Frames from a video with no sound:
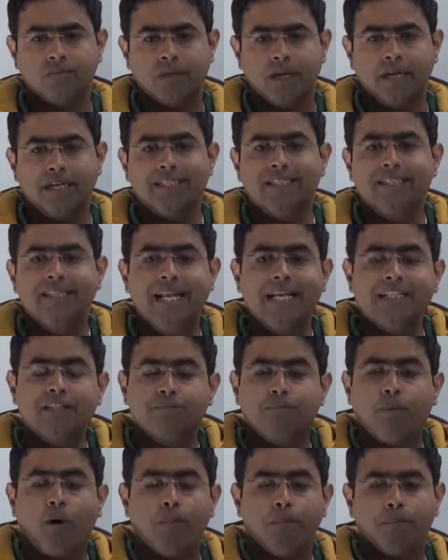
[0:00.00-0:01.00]
it is
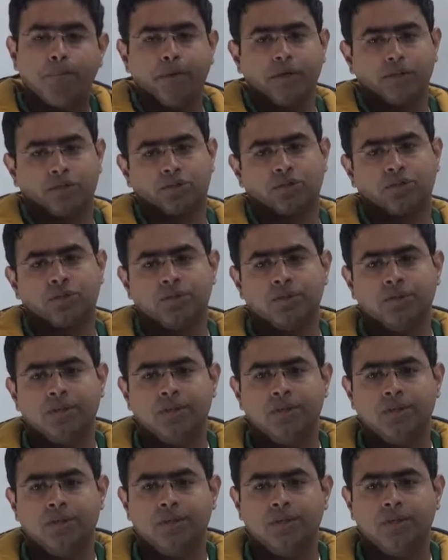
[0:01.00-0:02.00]
less pompous.
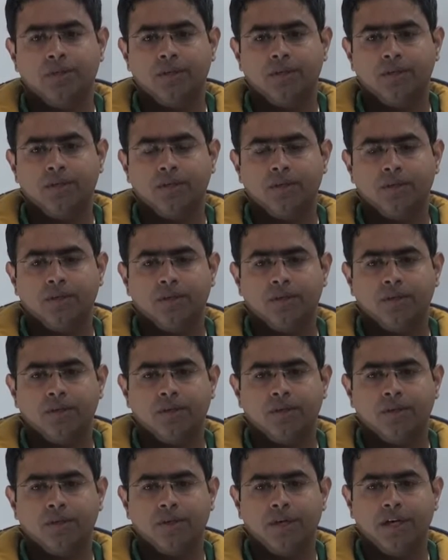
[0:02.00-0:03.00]

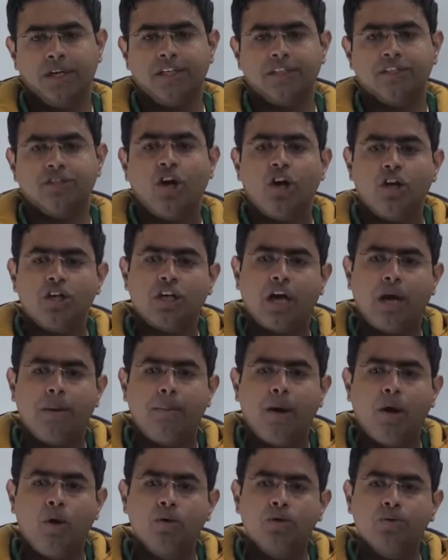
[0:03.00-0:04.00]
It has not
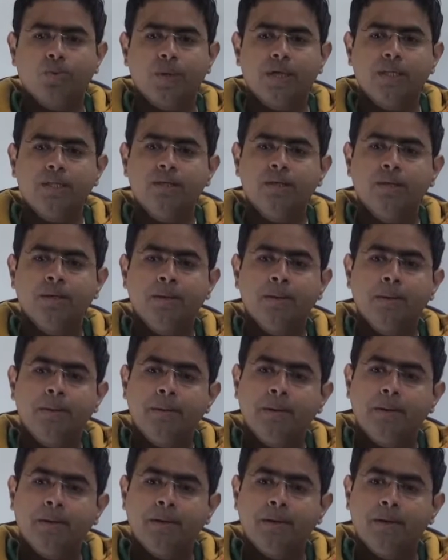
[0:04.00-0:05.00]
come out with
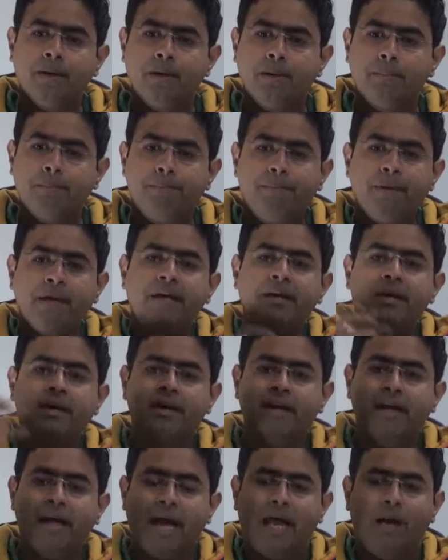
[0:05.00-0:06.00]

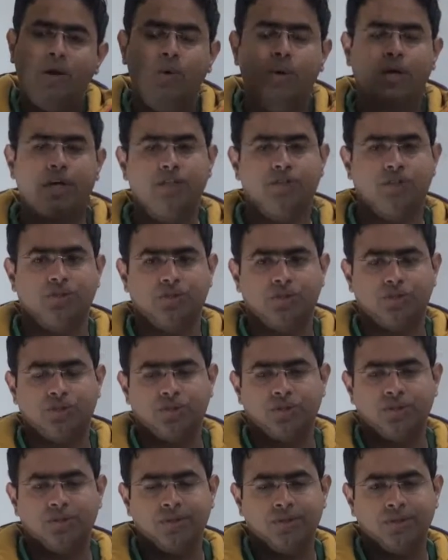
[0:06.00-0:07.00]
bigger
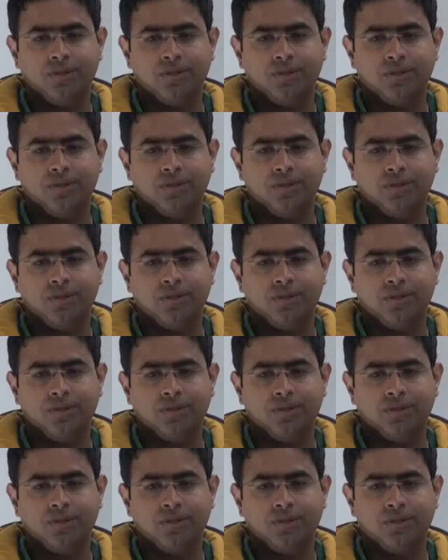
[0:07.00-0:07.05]
allocations.